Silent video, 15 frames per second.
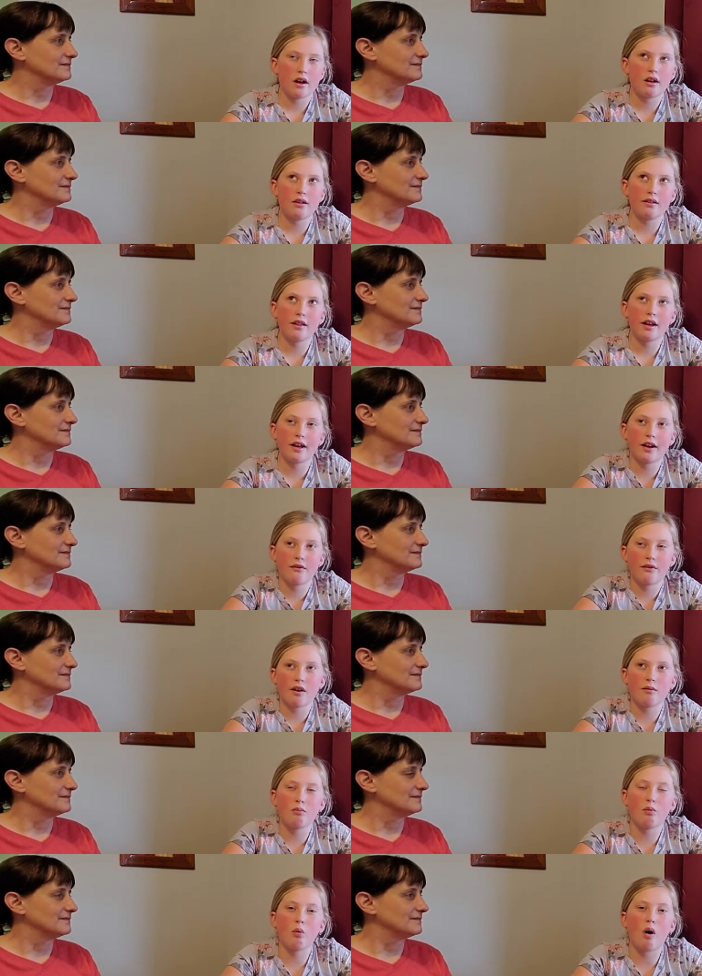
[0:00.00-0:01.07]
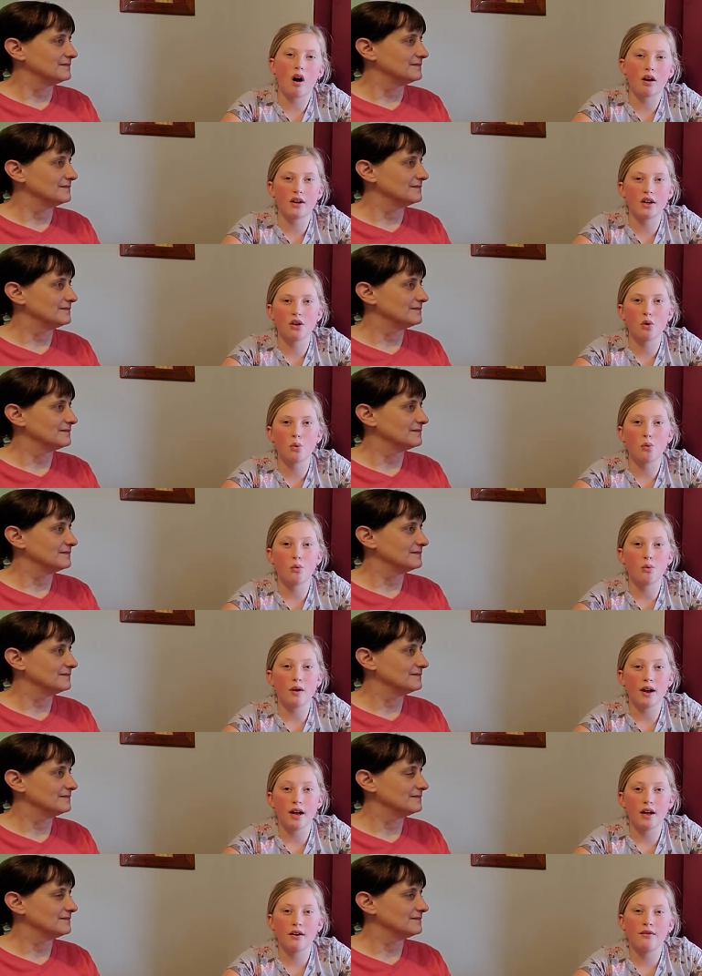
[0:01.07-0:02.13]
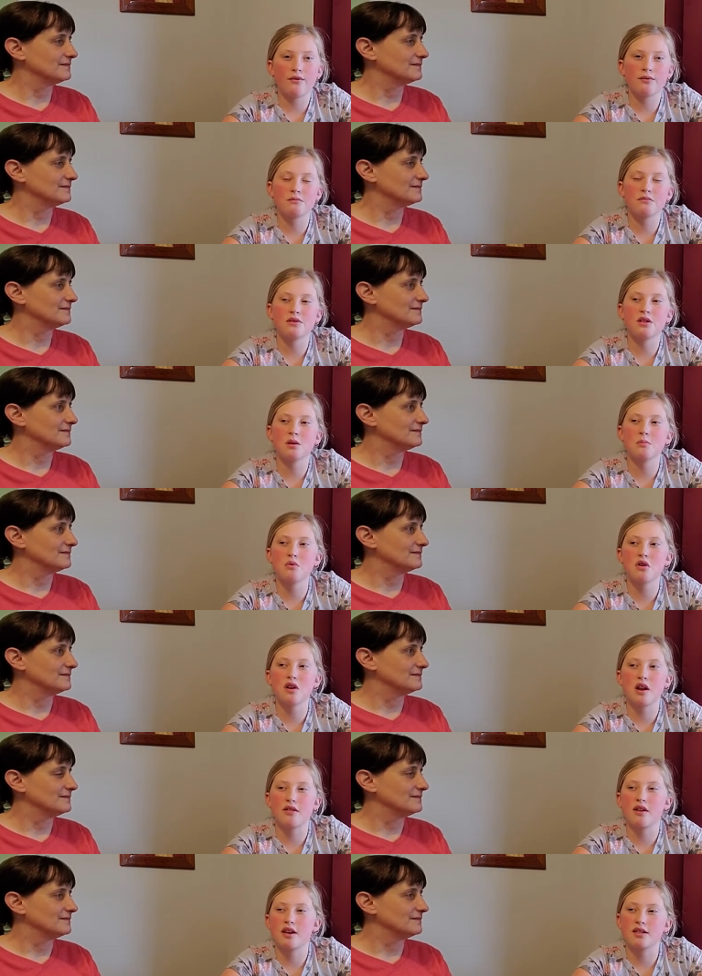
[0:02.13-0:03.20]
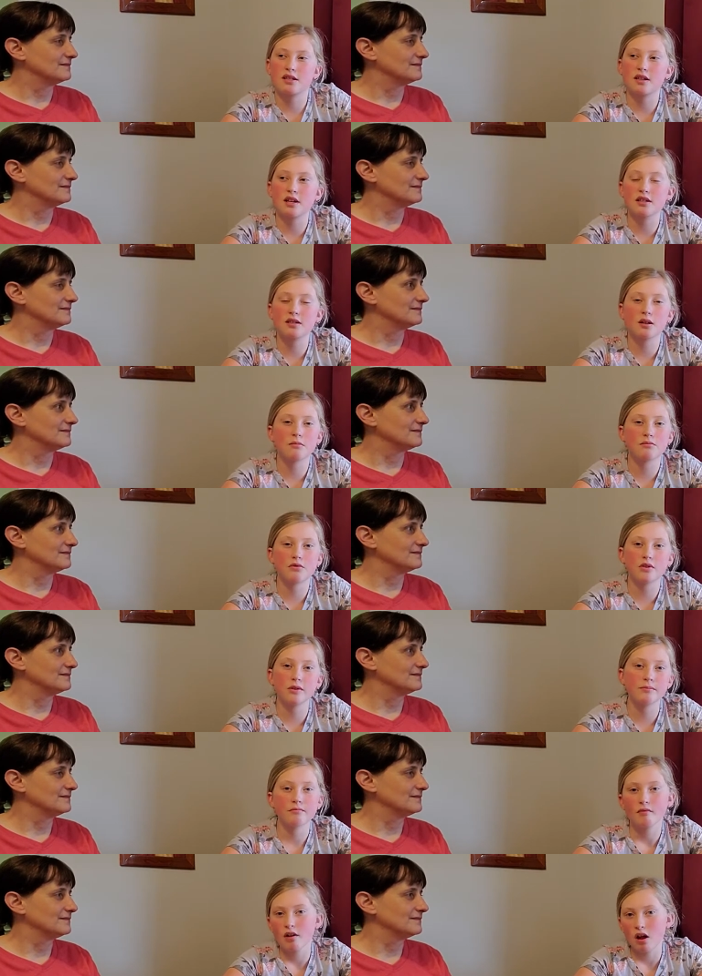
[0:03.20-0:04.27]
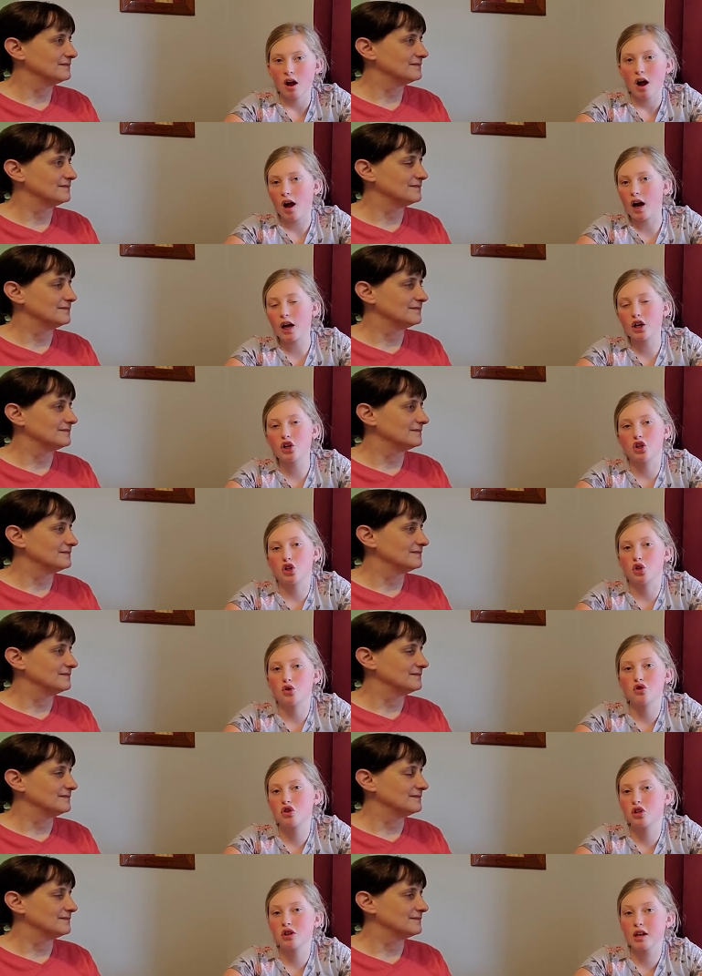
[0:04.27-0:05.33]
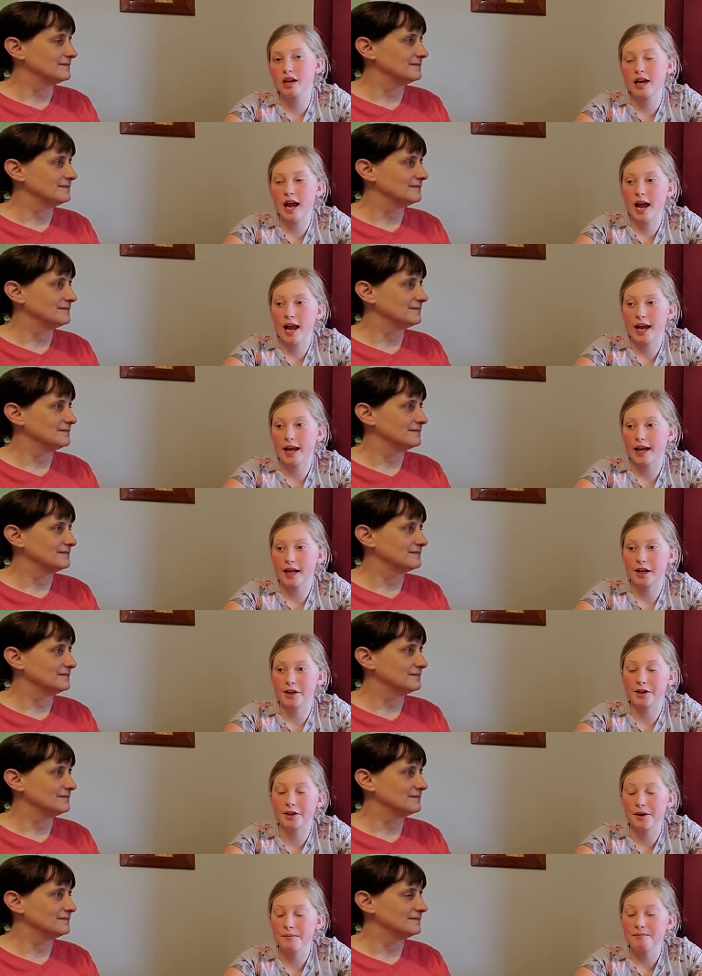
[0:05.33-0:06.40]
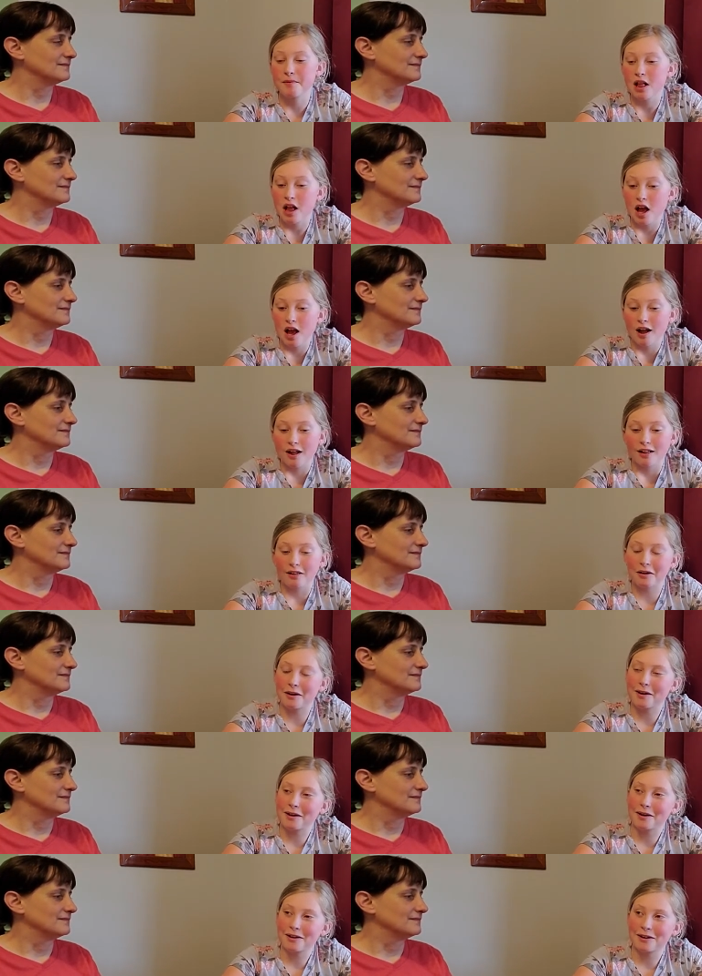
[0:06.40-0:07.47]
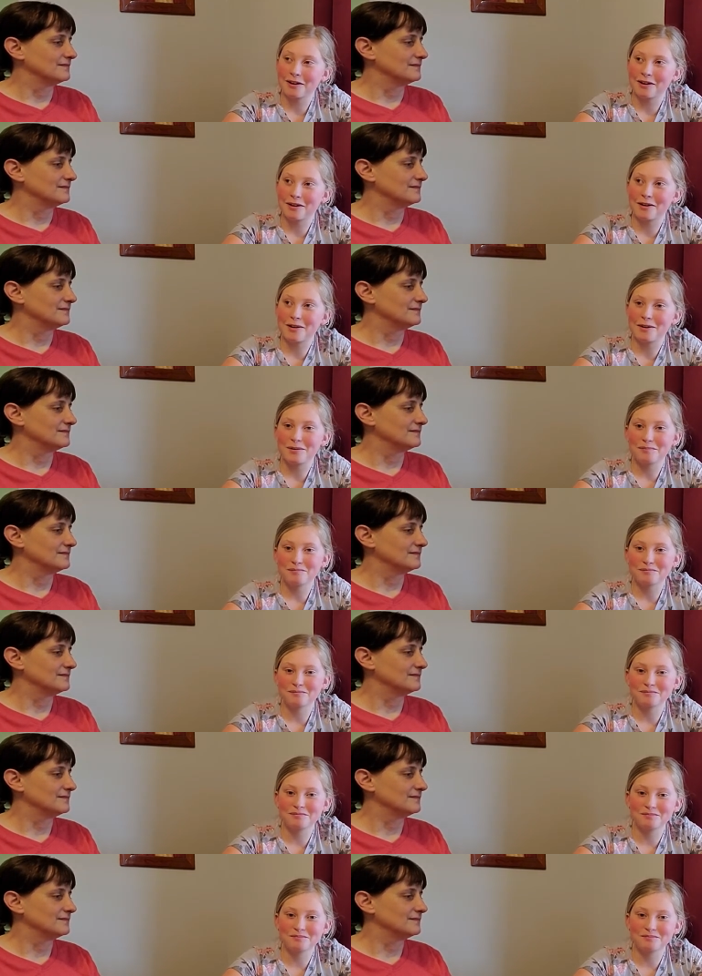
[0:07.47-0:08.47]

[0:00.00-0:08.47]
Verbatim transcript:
Speaker 1: like if I'm walking away from someone and they say something, I usually can't hear. Like um,